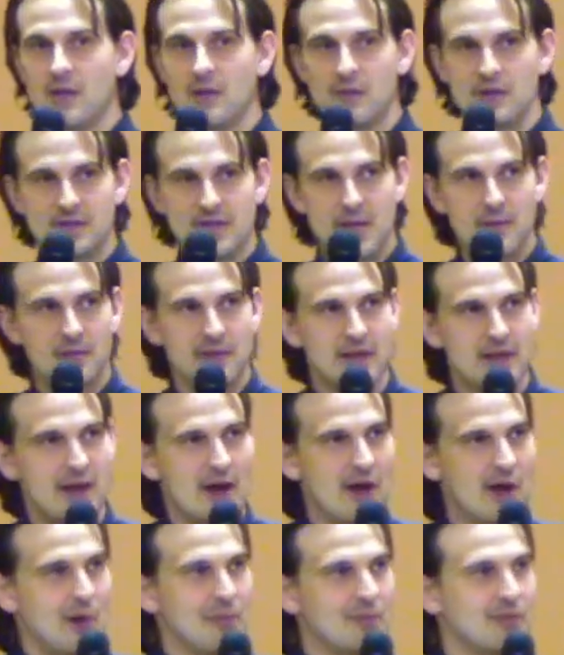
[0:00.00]
It was able to
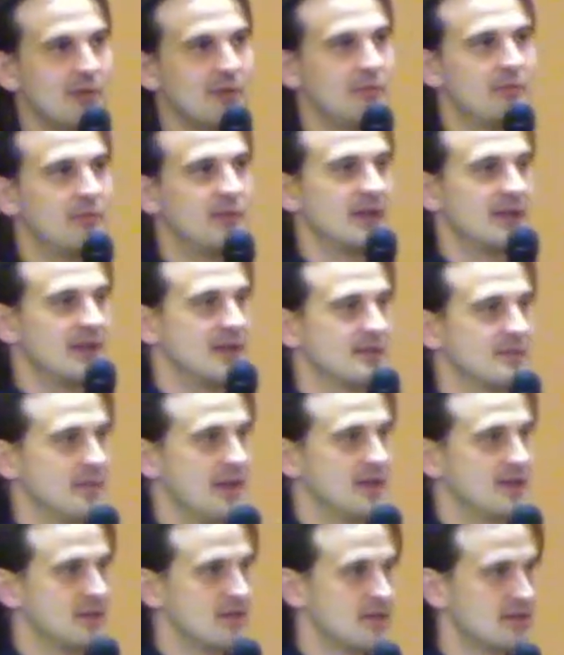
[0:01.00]
help bring his
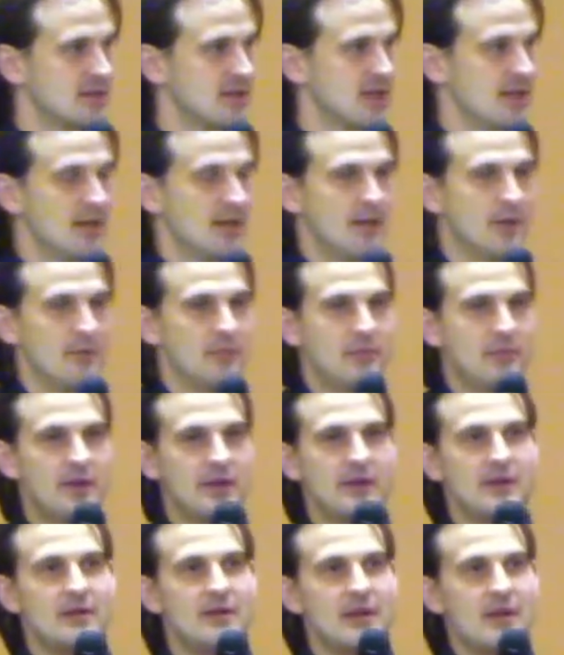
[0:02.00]
message,
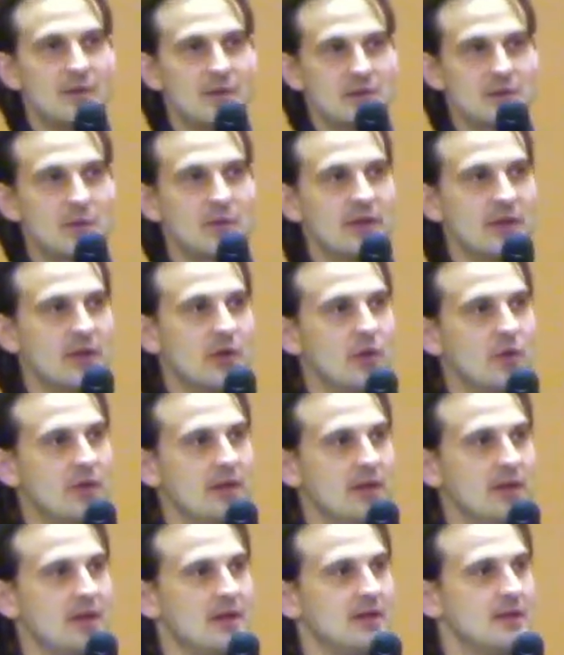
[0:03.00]
but it was really who
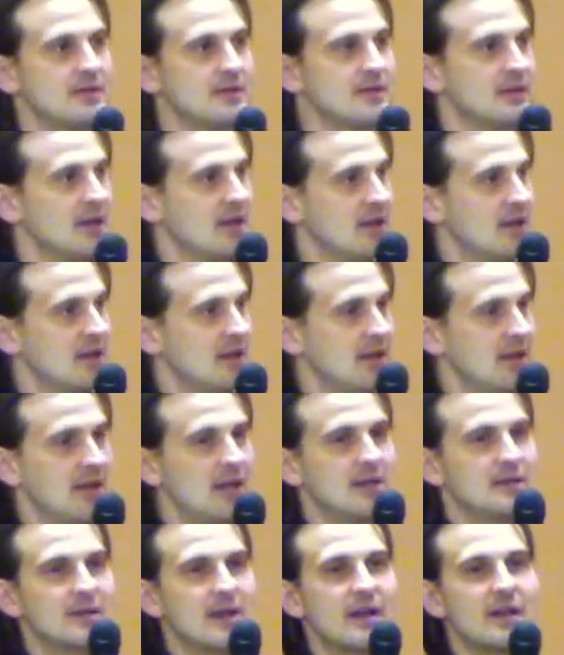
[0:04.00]
he is.
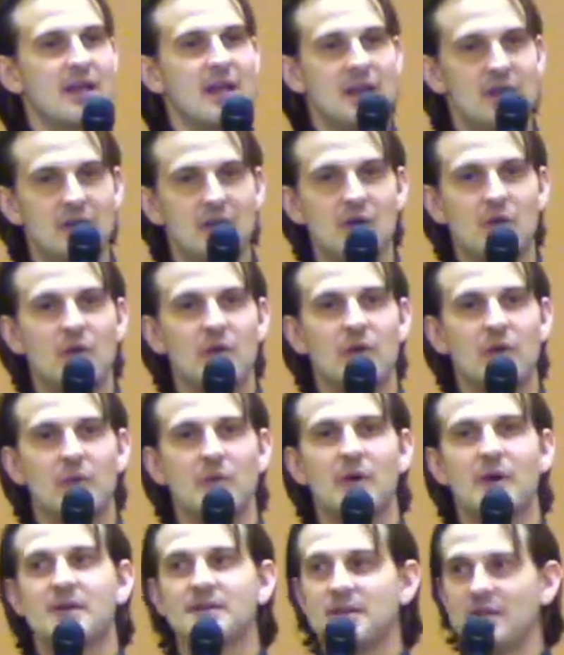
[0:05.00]
It's like he knew who he
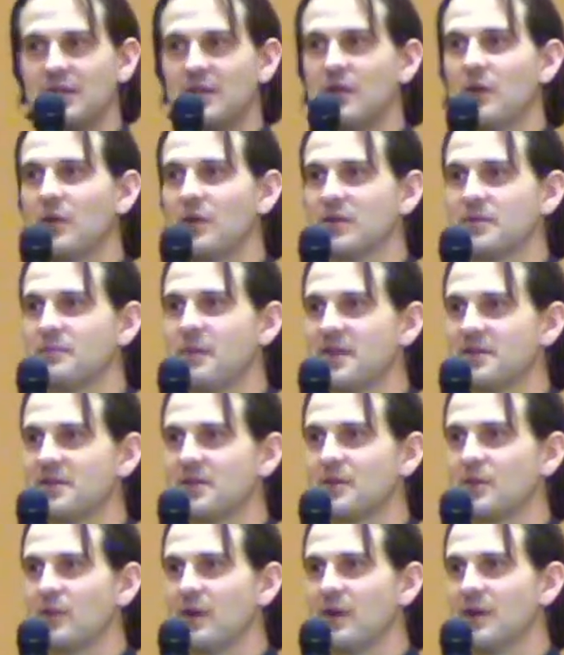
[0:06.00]
was. He knew who his
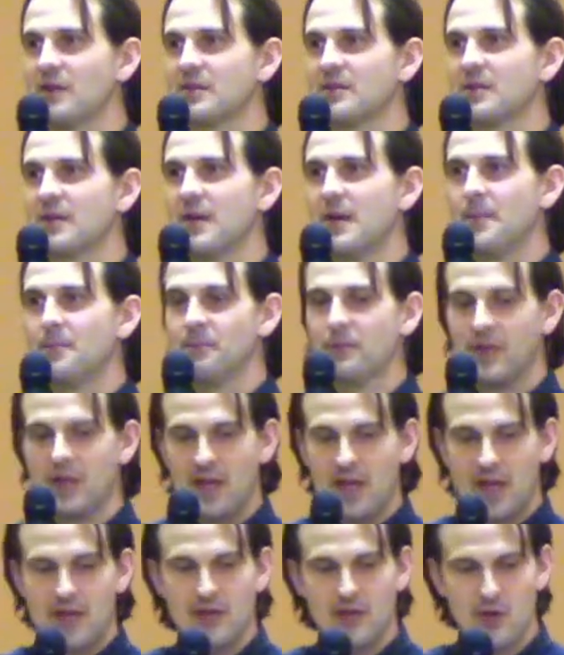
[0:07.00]
message was.
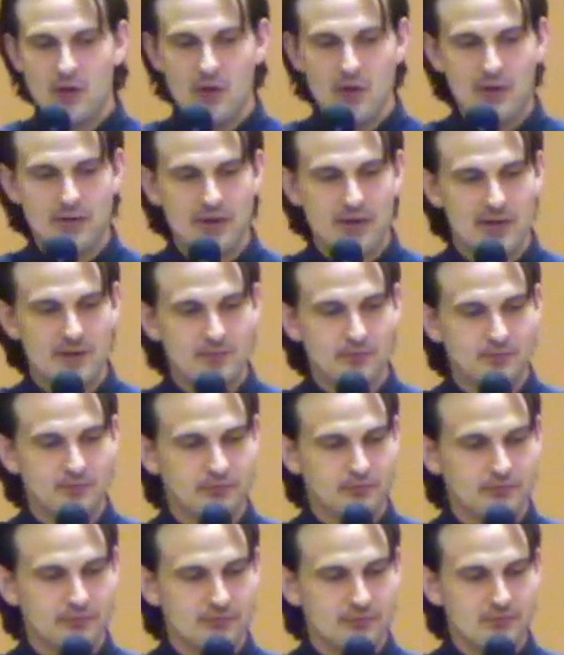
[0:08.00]
He knew that,
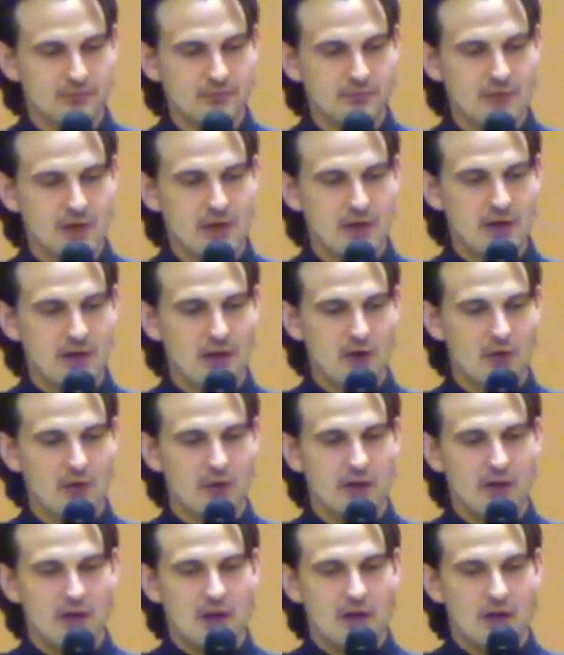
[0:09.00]
you
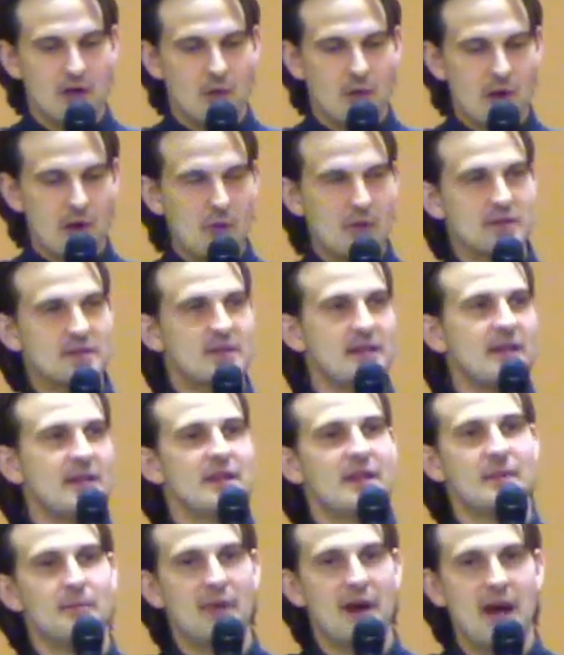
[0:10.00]
know, where was he
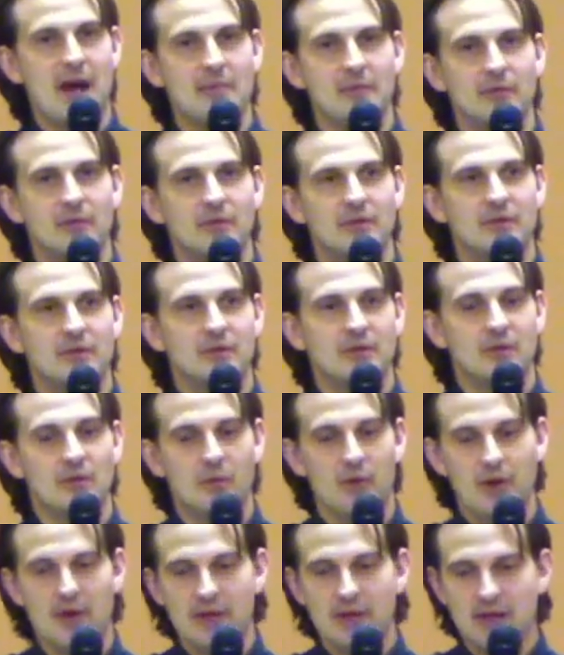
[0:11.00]
in the Bible?
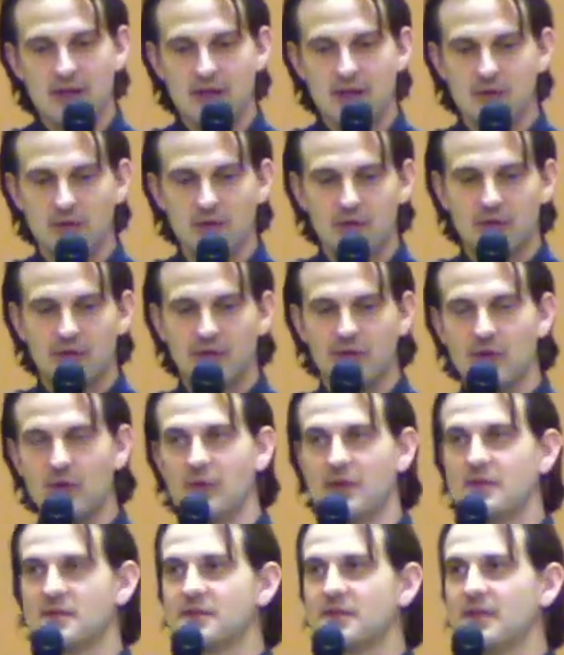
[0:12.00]
Well, he could look
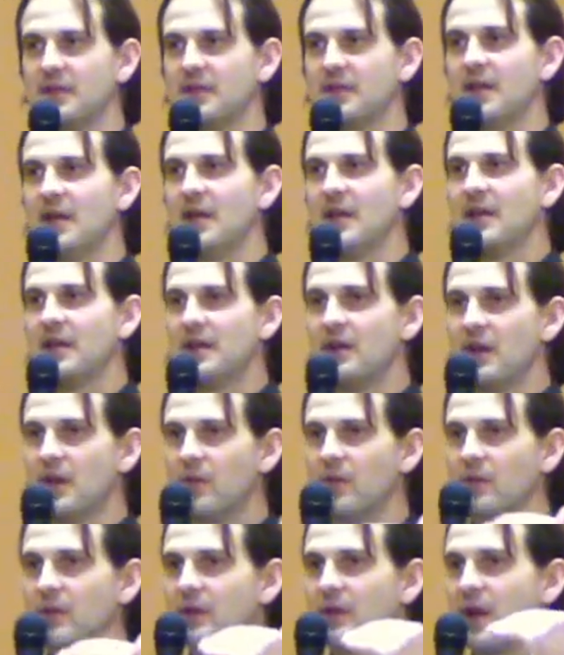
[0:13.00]
through and see, you
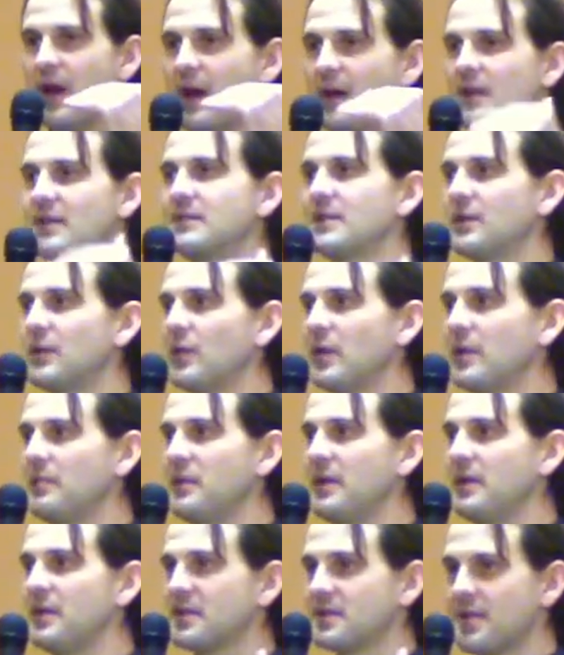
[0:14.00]
know, God has anointed
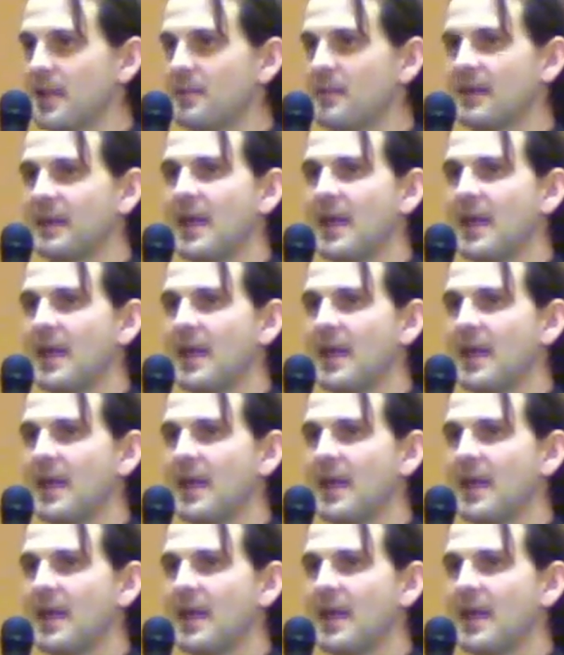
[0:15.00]
me to set the